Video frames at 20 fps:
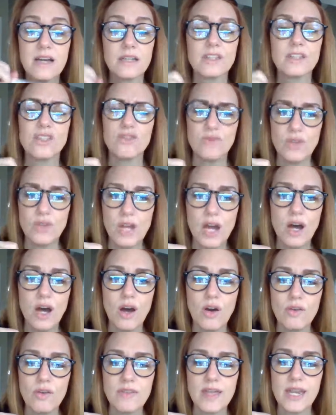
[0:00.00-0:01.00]
you
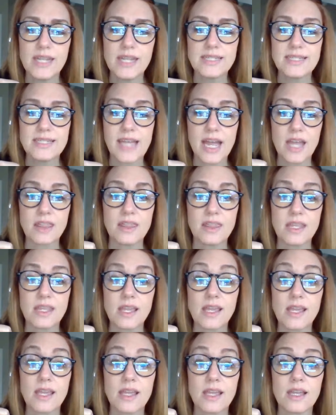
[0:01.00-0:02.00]
know that it's at
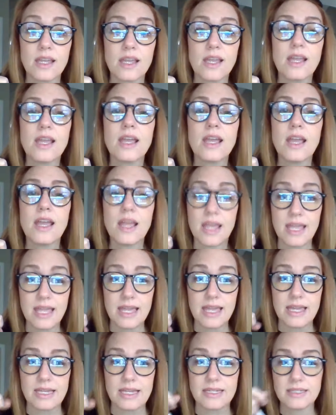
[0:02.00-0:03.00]
the
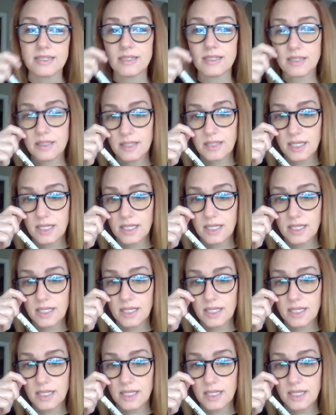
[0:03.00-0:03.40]
end.